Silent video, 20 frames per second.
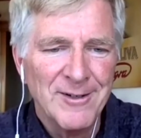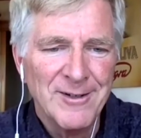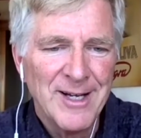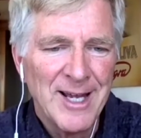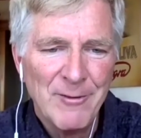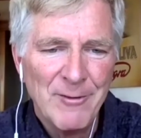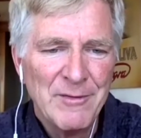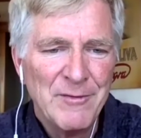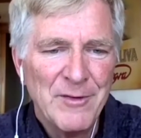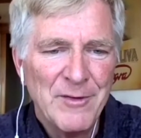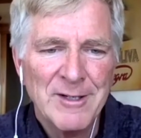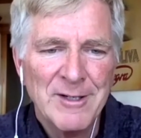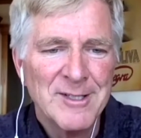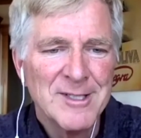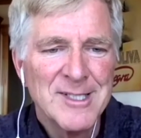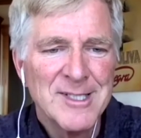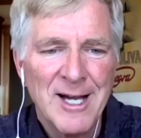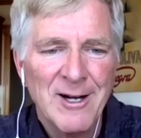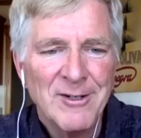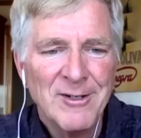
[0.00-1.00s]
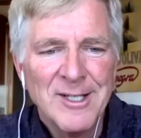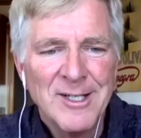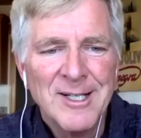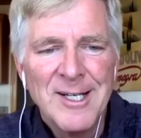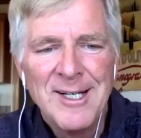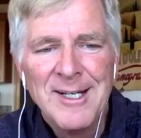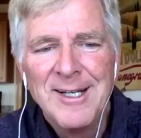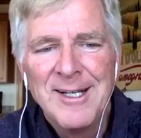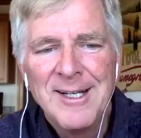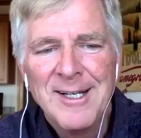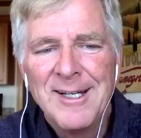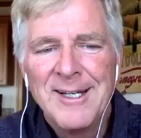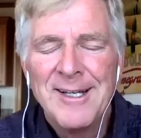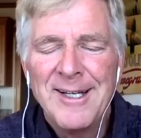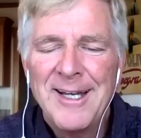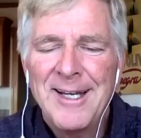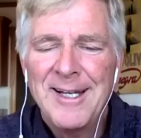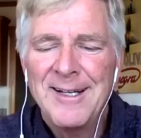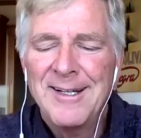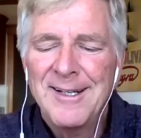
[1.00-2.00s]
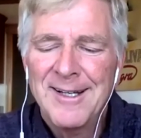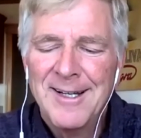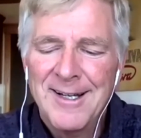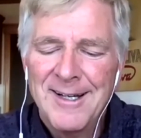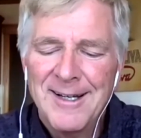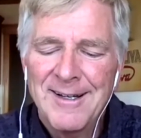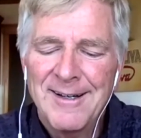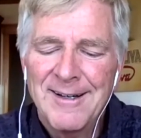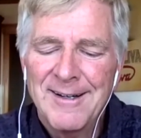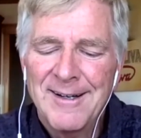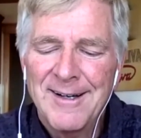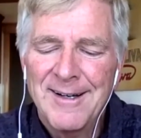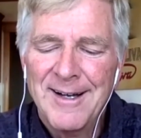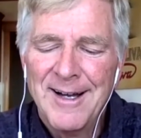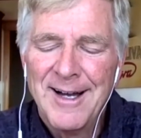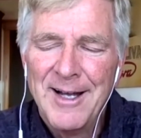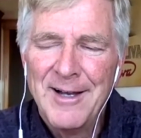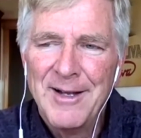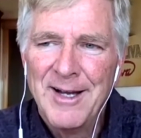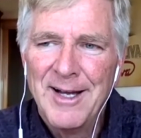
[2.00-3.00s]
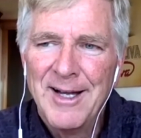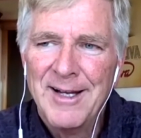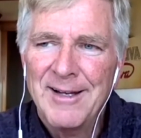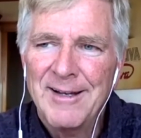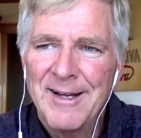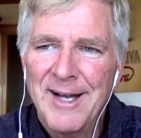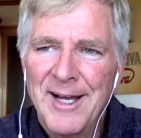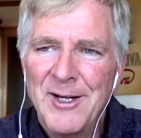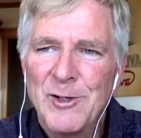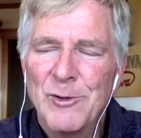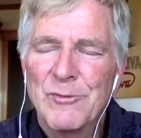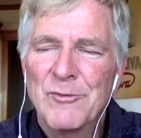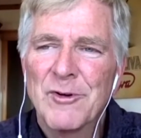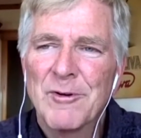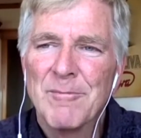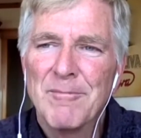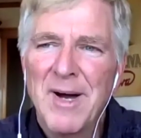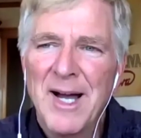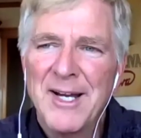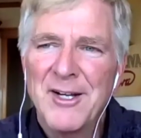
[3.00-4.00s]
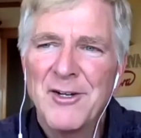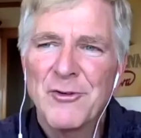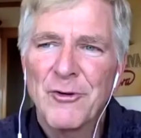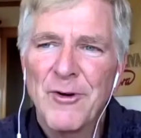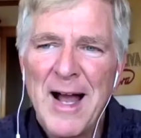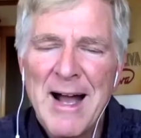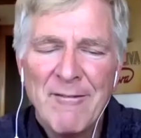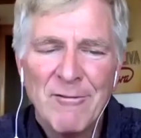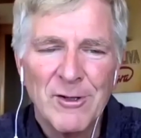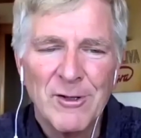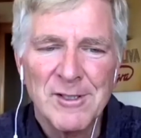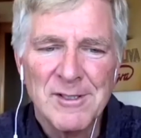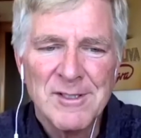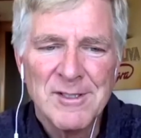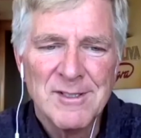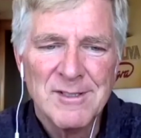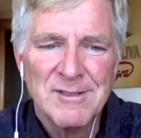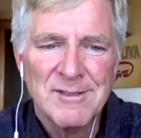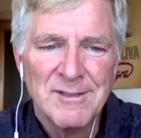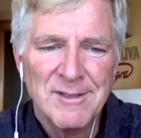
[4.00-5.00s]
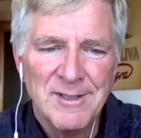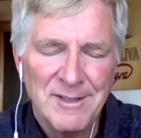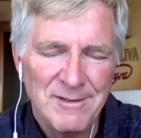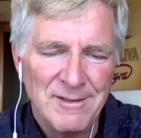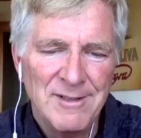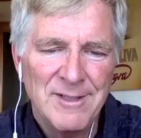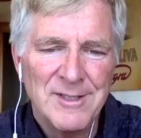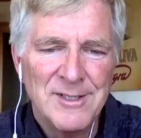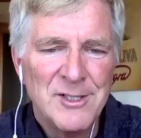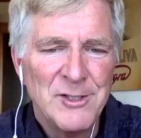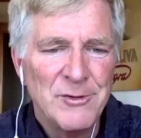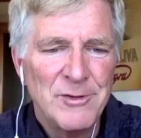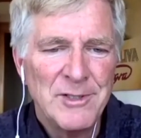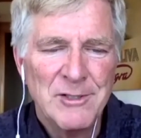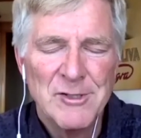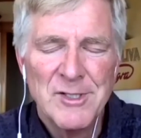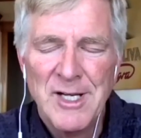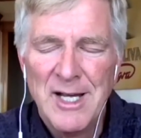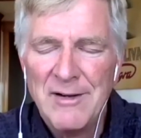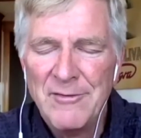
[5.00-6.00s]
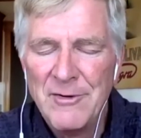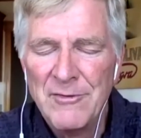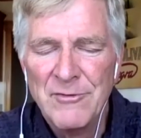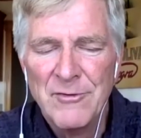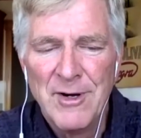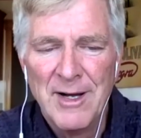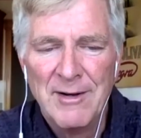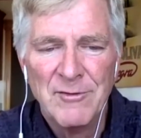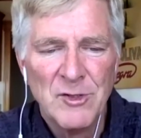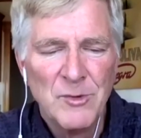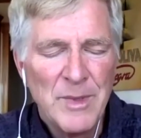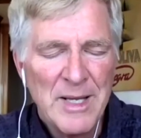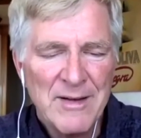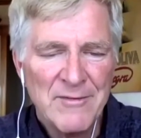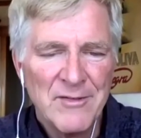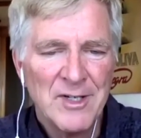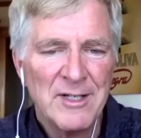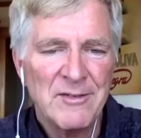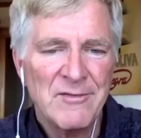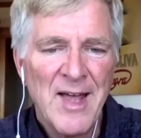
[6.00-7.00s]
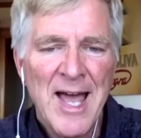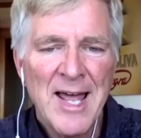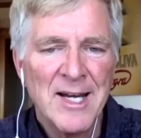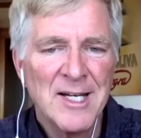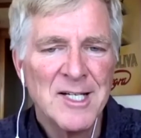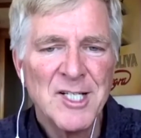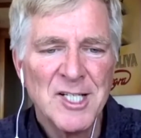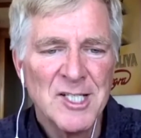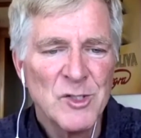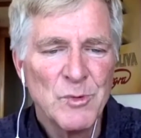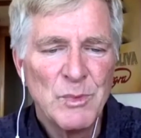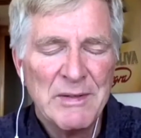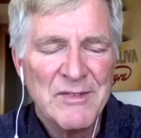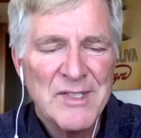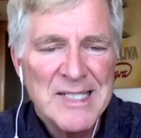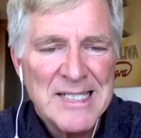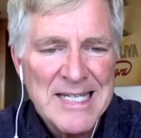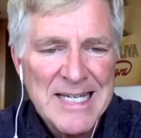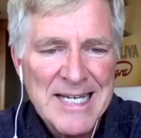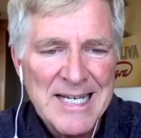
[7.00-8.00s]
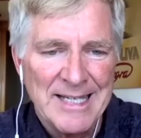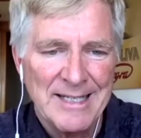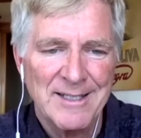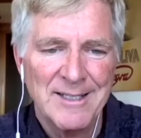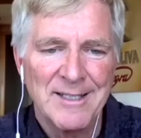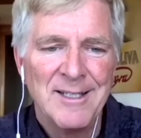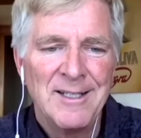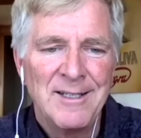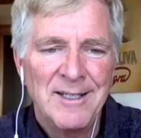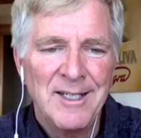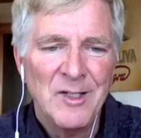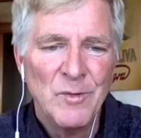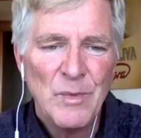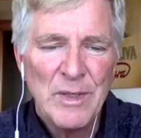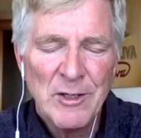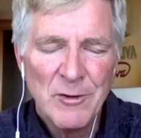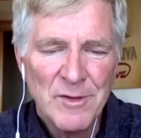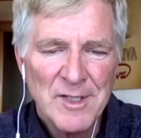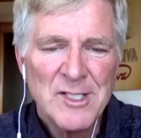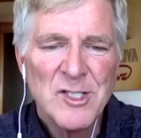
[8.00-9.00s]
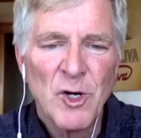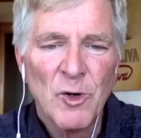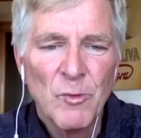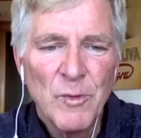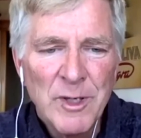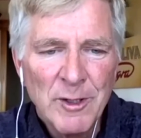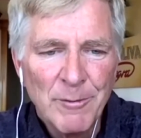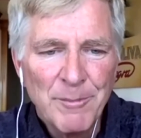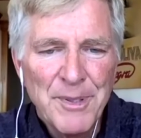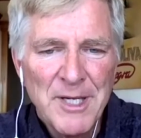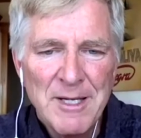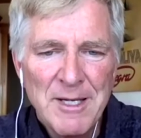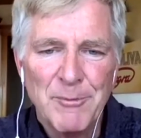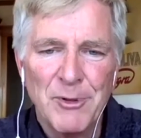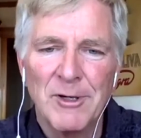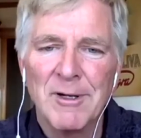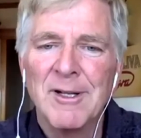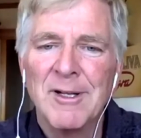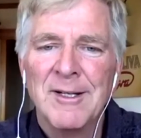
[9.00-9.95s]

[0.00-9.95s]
Can't we figure this out? Yeah. And I know from my travels, and as you and your staff have traveled, we have an advantage because we've seen it, and we know these are real people.